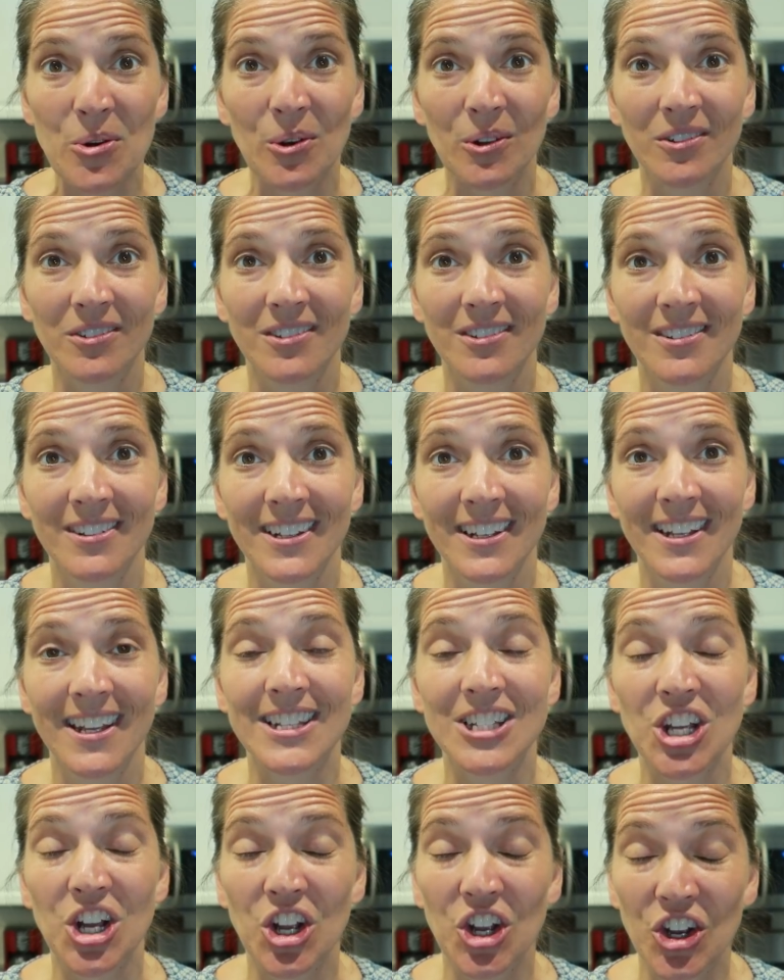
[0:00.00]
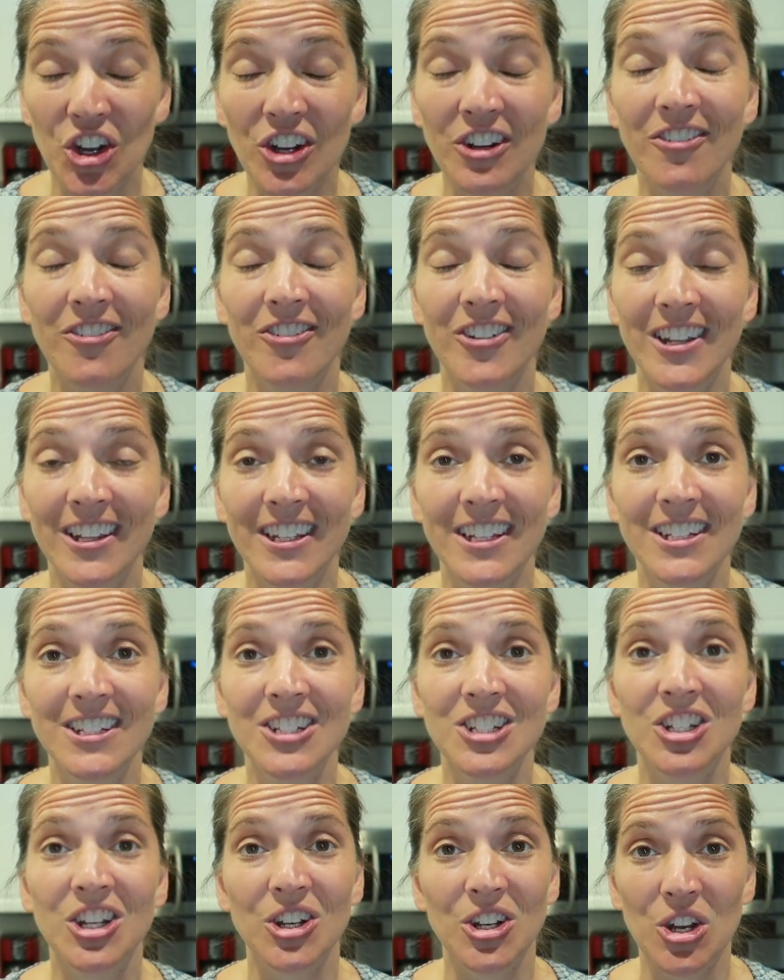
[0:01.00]
cool. It's a good
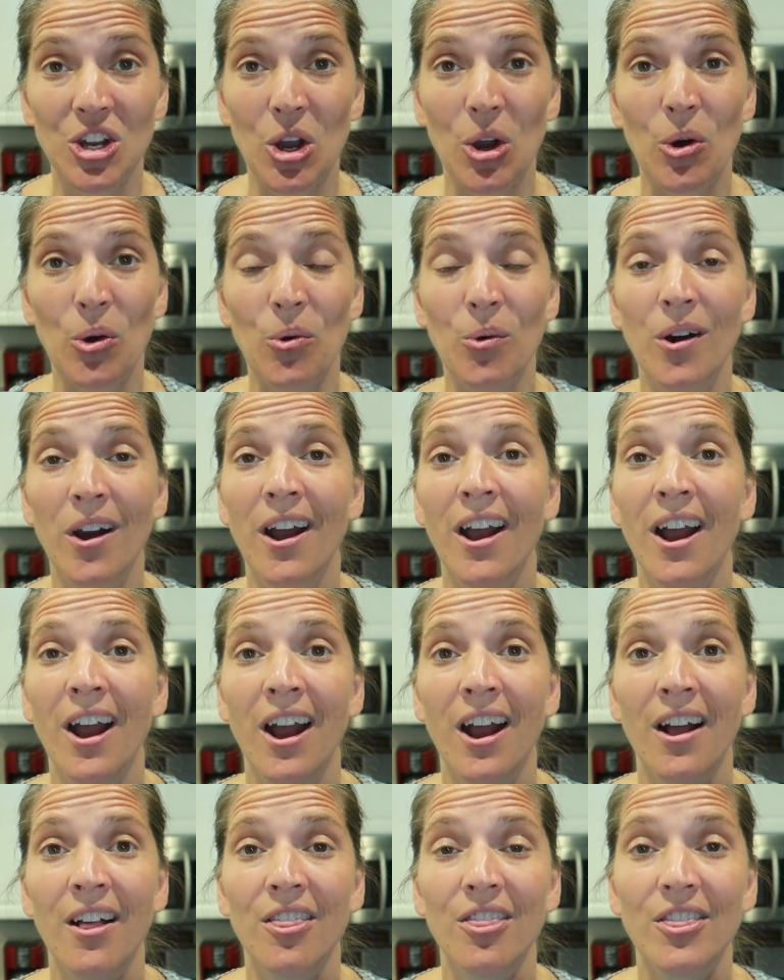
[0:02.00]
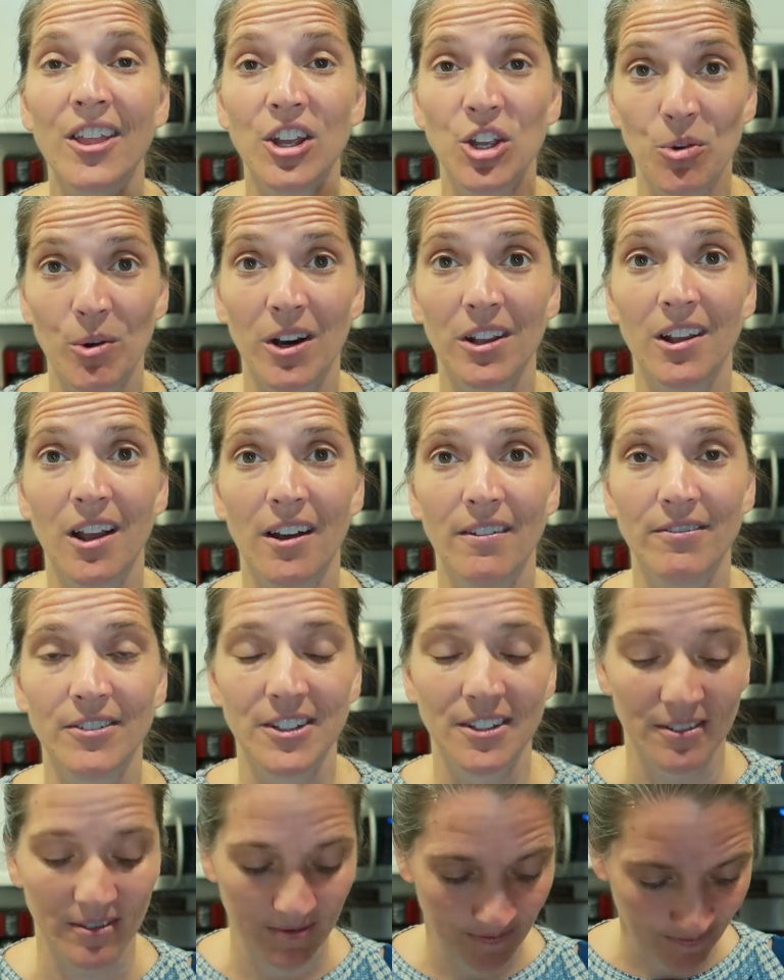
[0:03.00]
feeling to know that you are
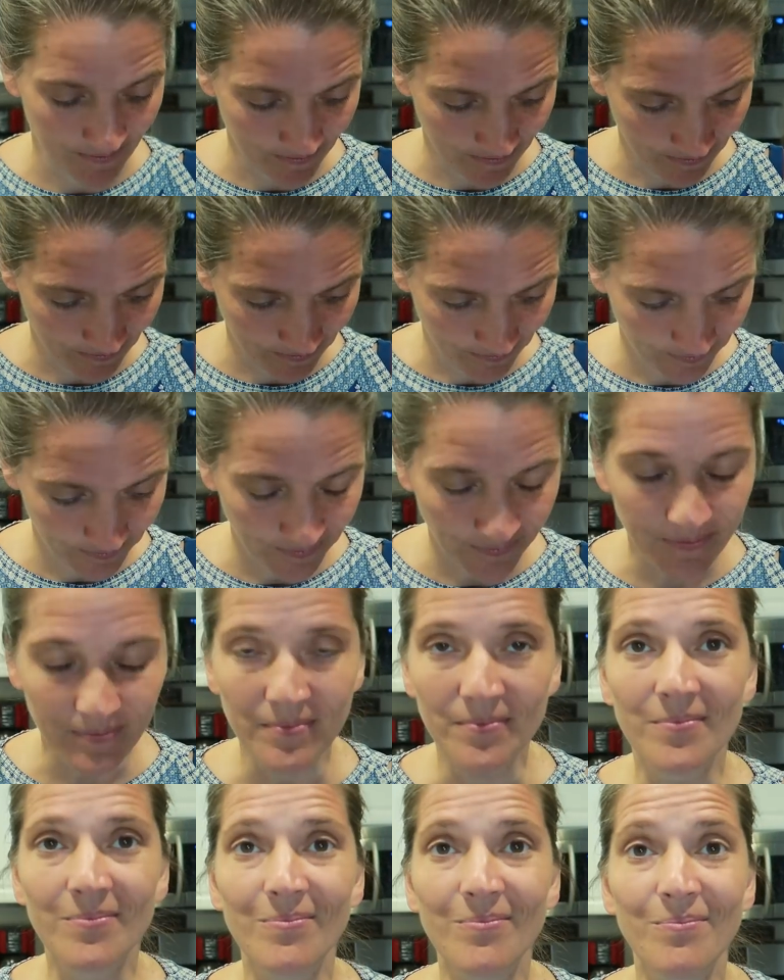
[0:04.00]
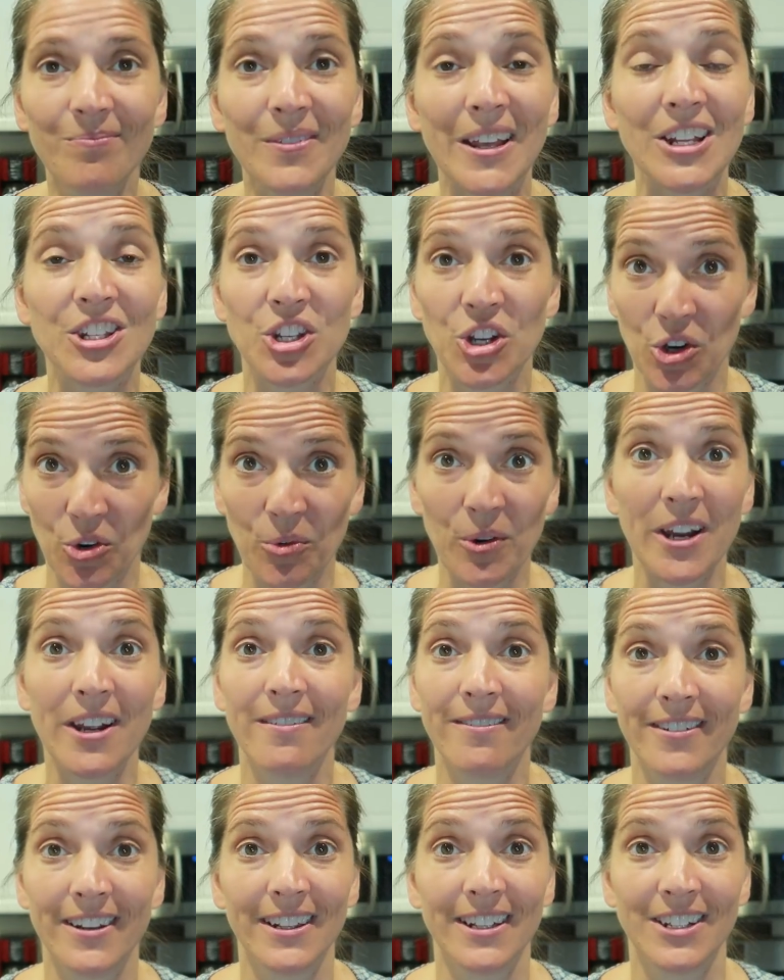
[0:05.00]
loved. It's a
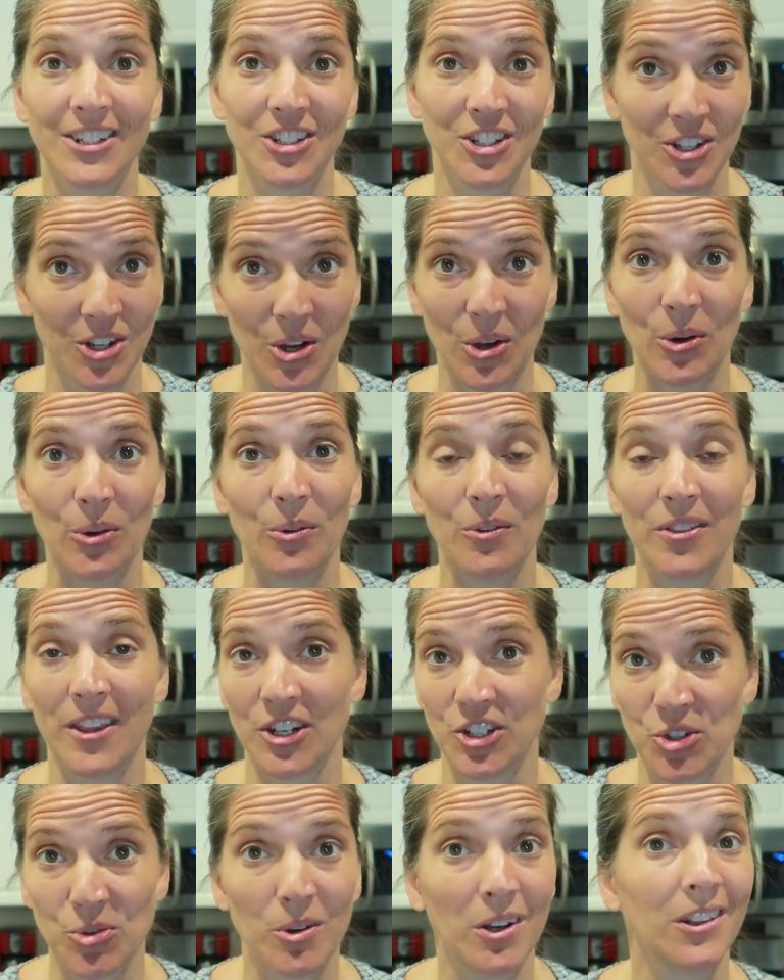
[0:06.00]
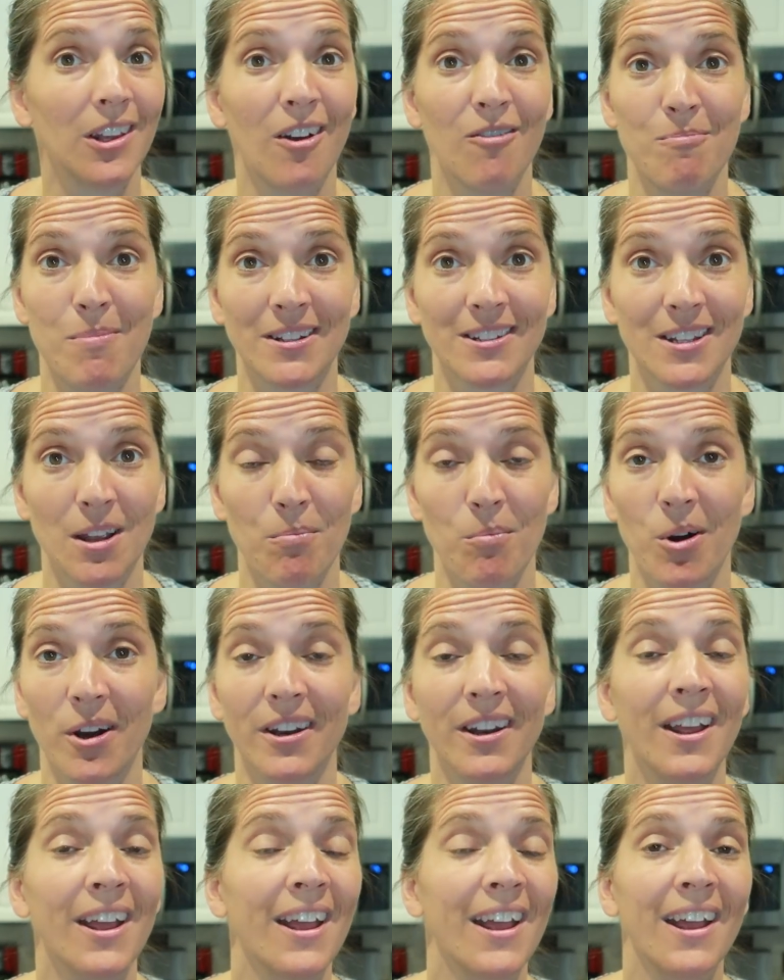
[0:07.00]
great feeling to know that you are loved by
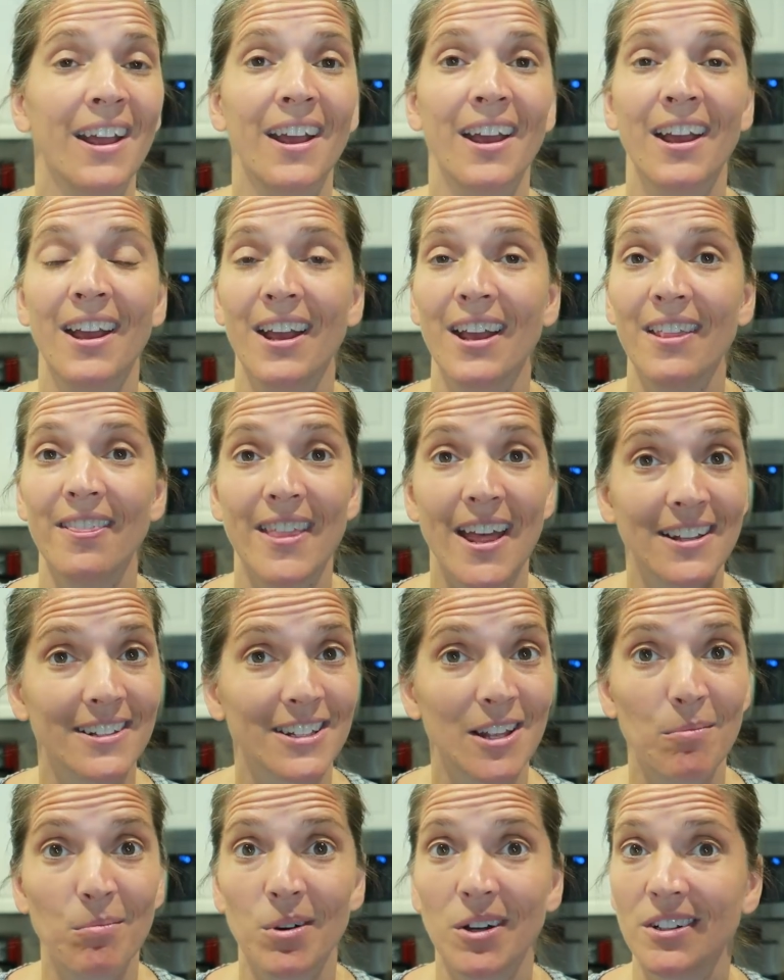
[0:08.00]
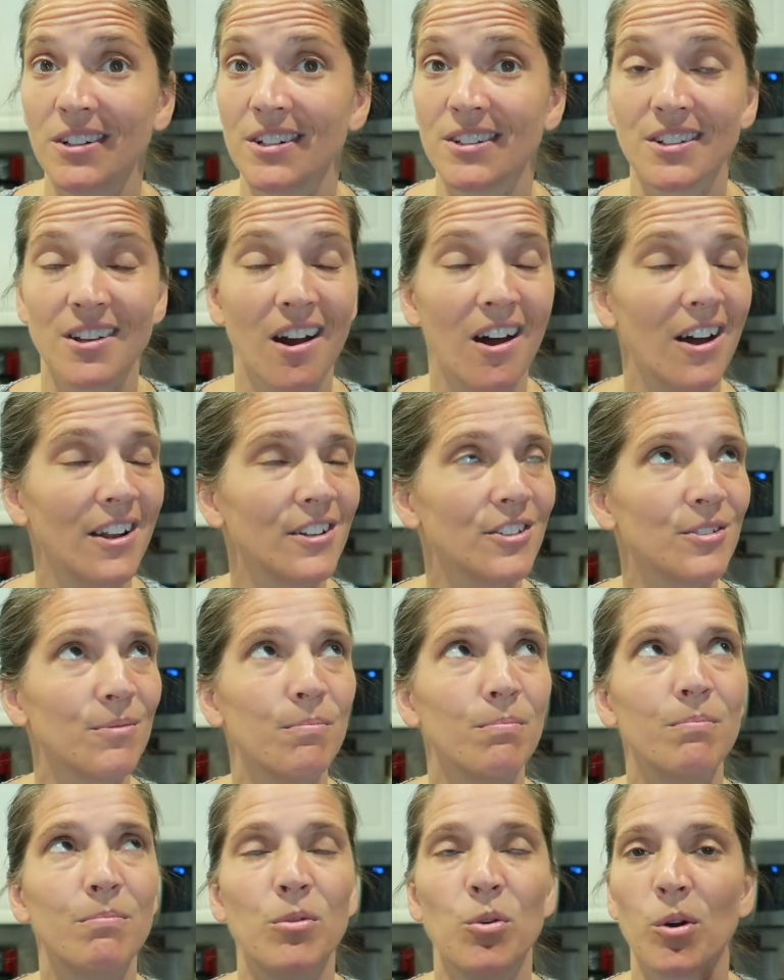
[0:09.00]
someone. That someone is God is
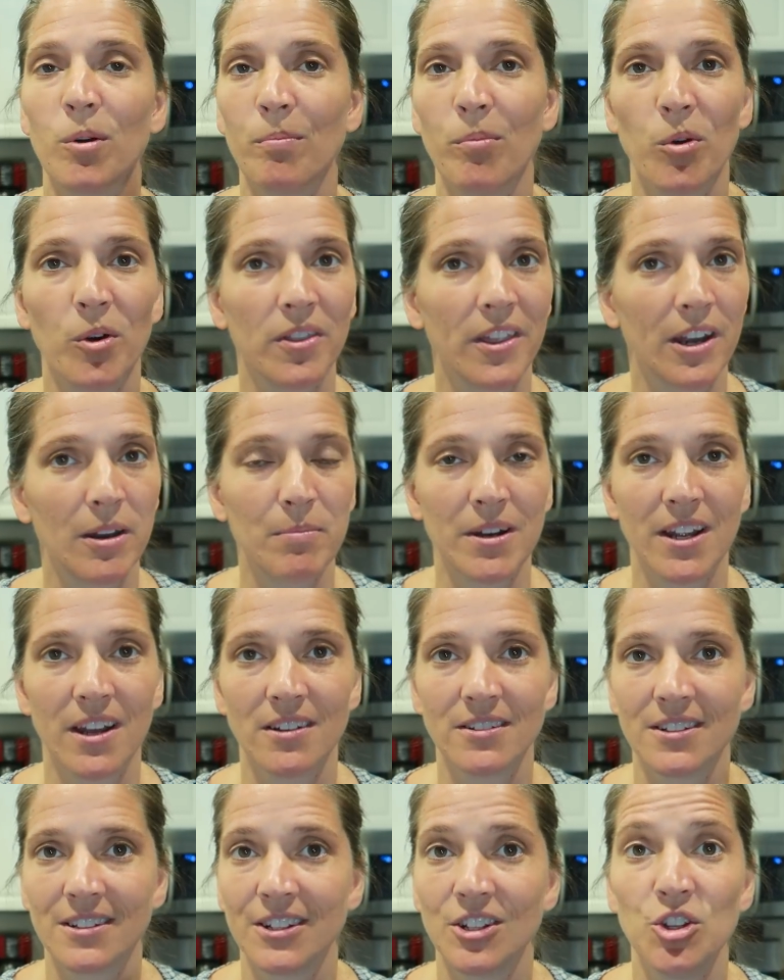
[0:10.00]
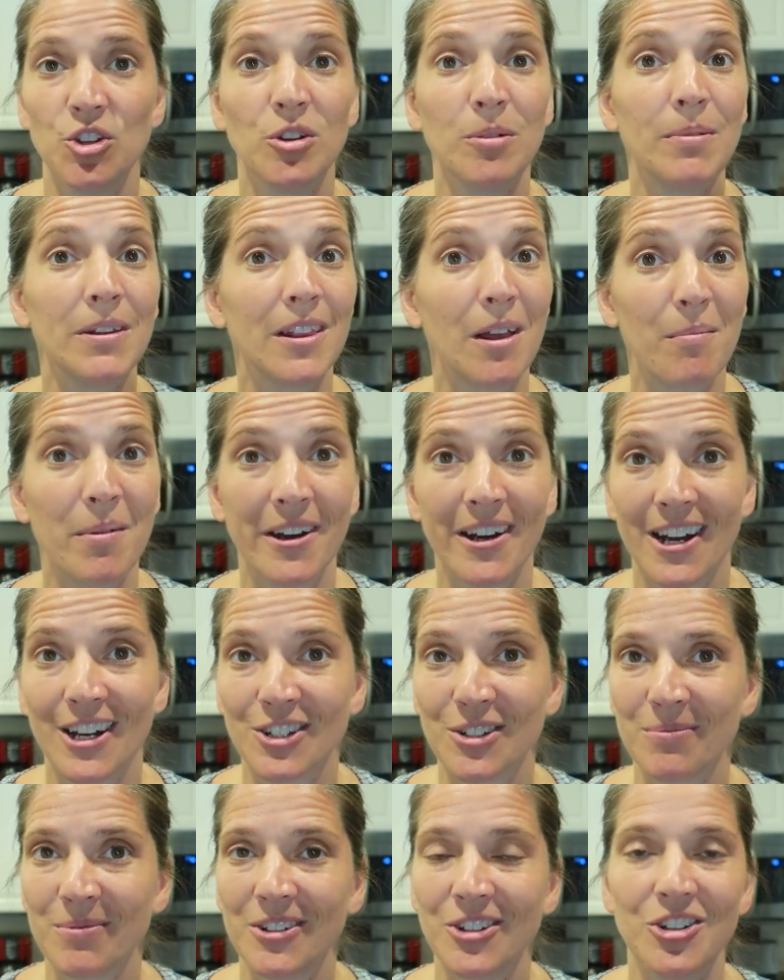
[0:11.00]
more important than anybody else. You can be loved by your
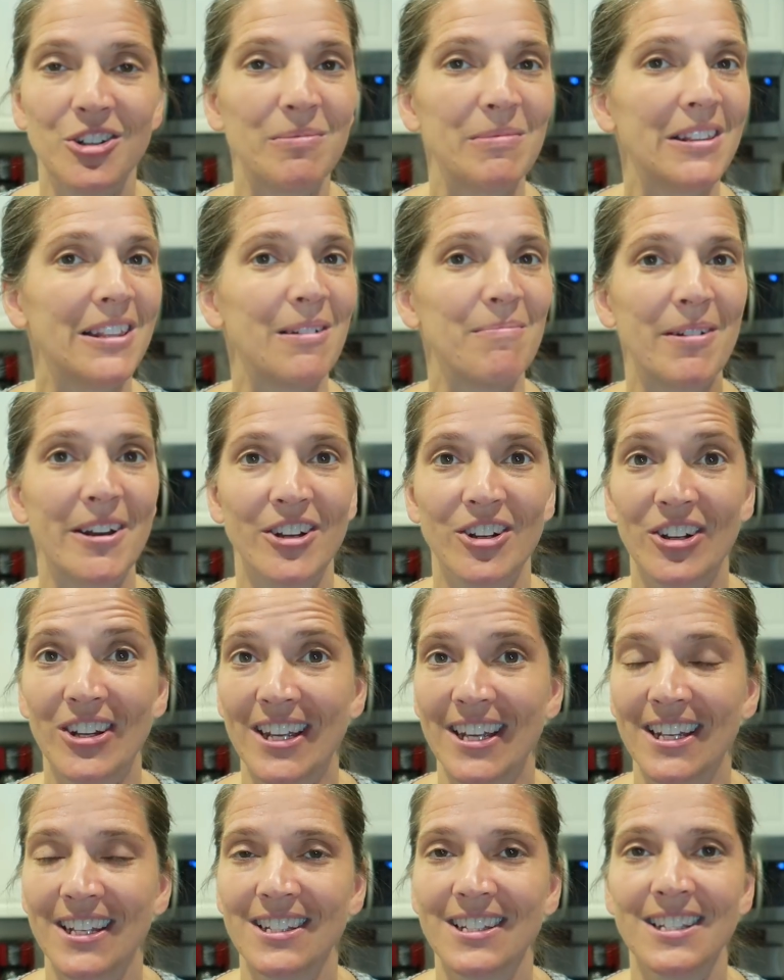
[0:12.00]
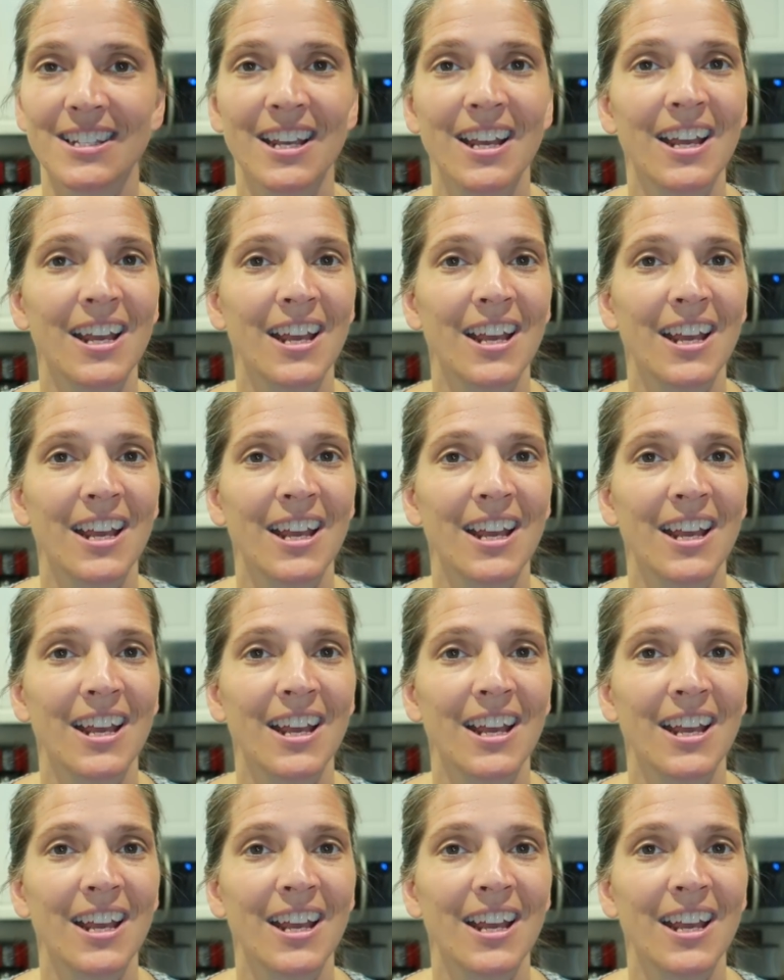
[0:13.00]
husband, you can be loved by your kids,